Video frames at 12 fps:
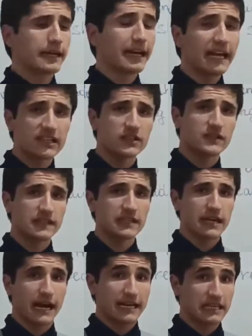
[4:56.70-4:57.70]
as you
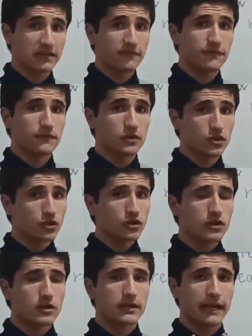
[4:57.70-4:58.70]
see, I give you
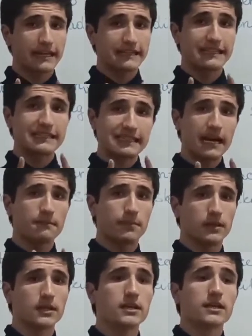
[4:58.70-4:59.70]
an
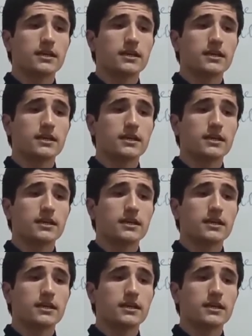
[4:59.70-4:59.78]
example.